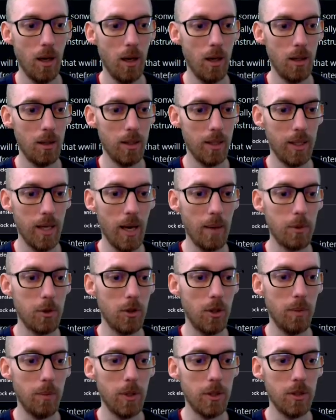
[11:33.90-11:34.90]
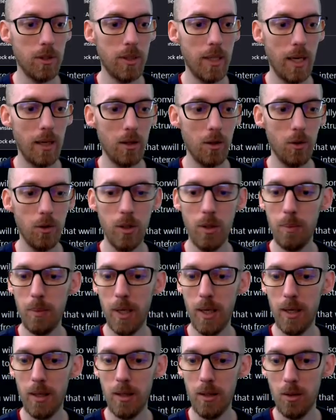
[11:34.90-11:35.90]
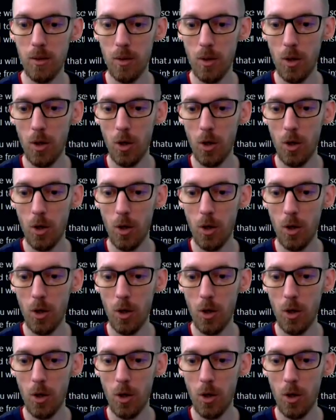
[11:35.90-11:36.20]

the capture image and download command.